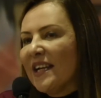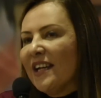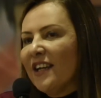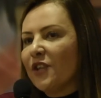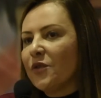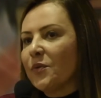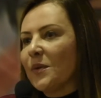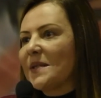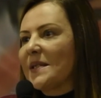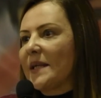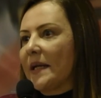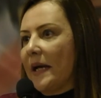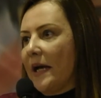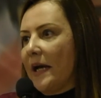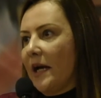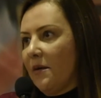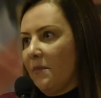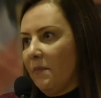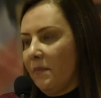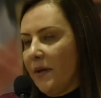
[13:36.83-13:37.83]
It was the
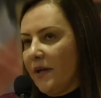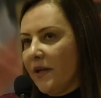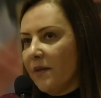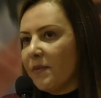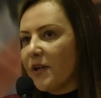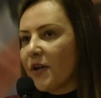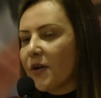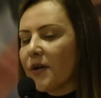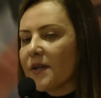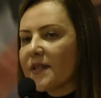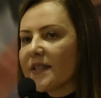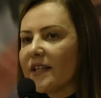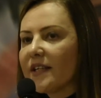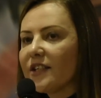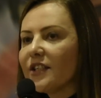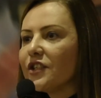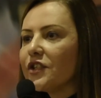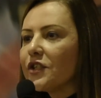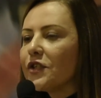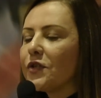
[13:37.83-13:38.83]
company, because they
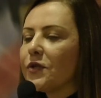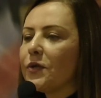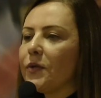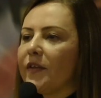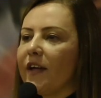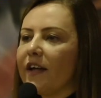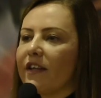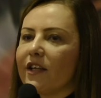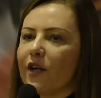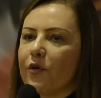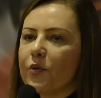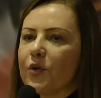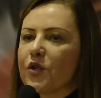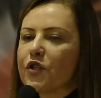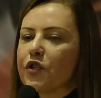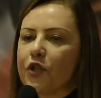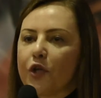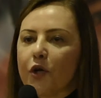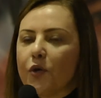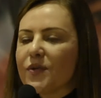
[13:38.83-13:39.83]
understood that there
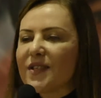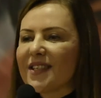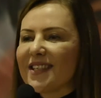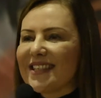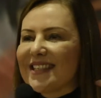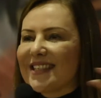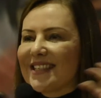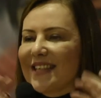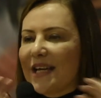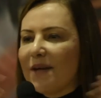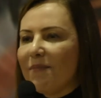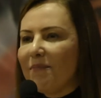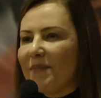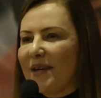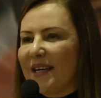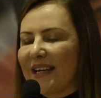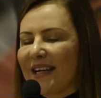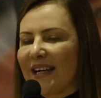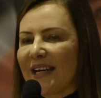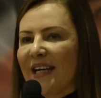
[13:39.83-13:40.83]
was no
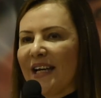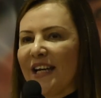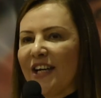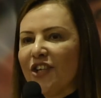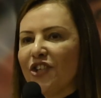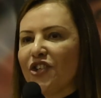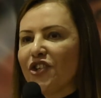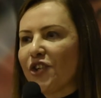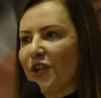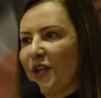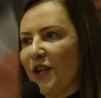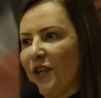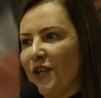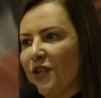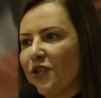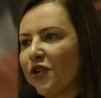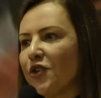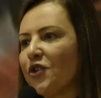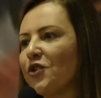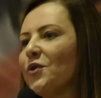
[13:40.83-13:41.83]
systemic
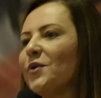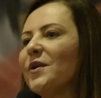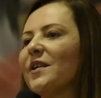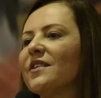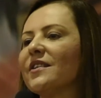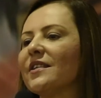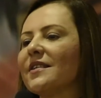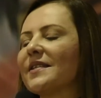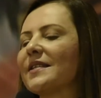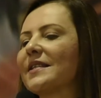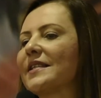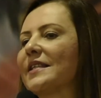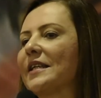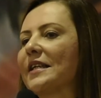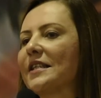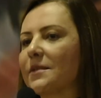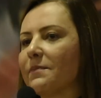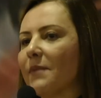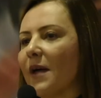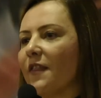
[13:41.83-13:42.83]
change during the
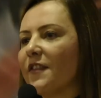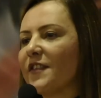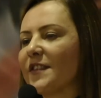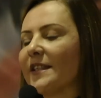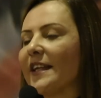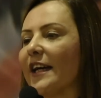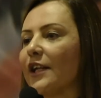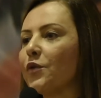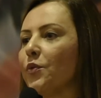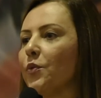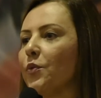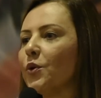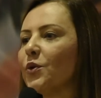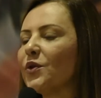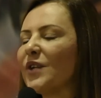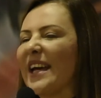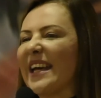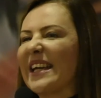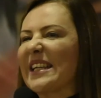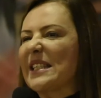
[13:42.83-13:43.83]
6 months that
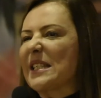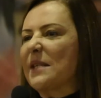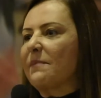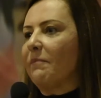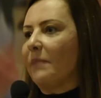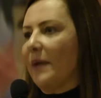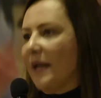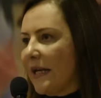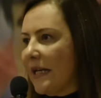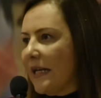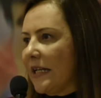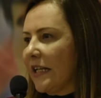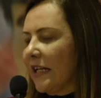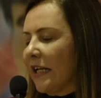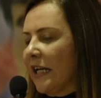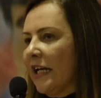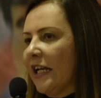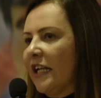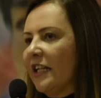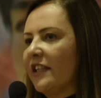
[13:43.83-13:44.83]
would explain
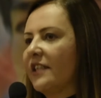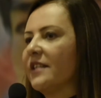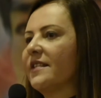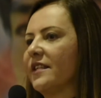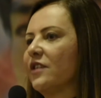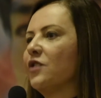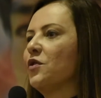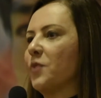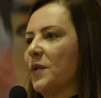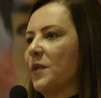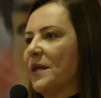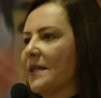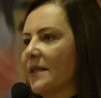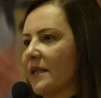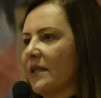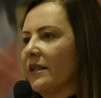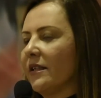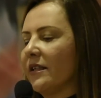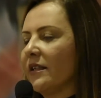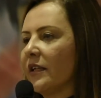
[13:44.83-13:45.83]
this
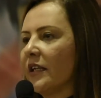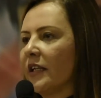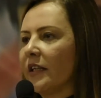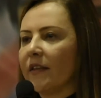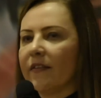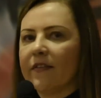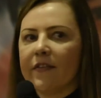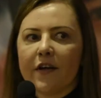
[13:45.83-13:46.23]
increasing in